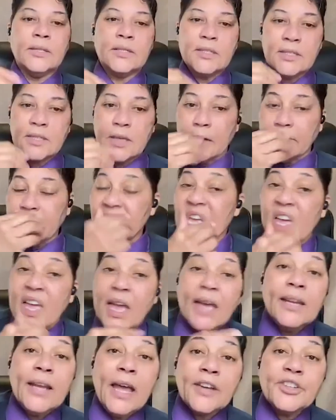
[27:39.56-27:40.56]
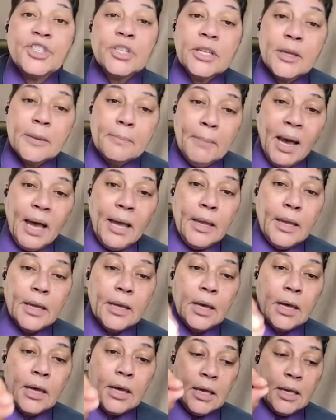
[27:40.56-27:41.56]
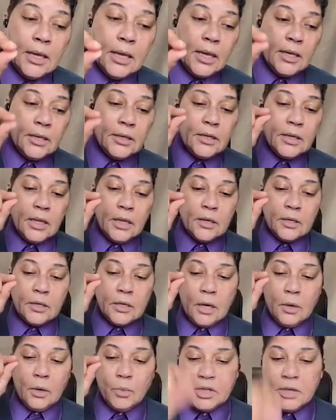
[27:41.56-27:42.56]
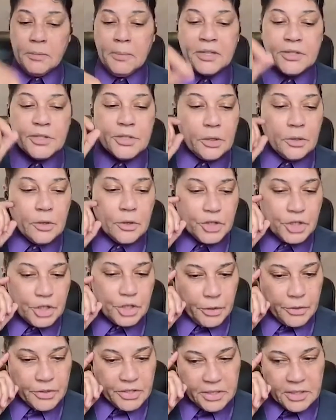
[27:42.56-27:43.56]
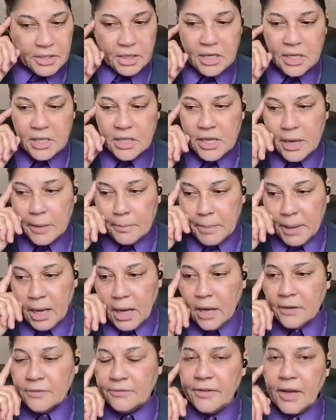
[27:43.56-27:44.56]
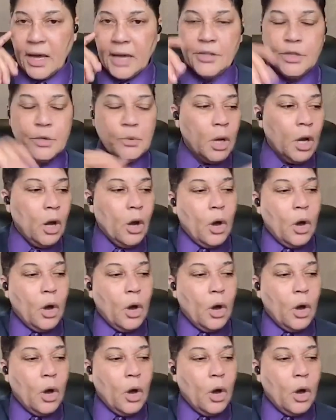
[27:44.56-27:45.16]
and stuff. And actually, in my in one of my solo shows, and none of the above, I do a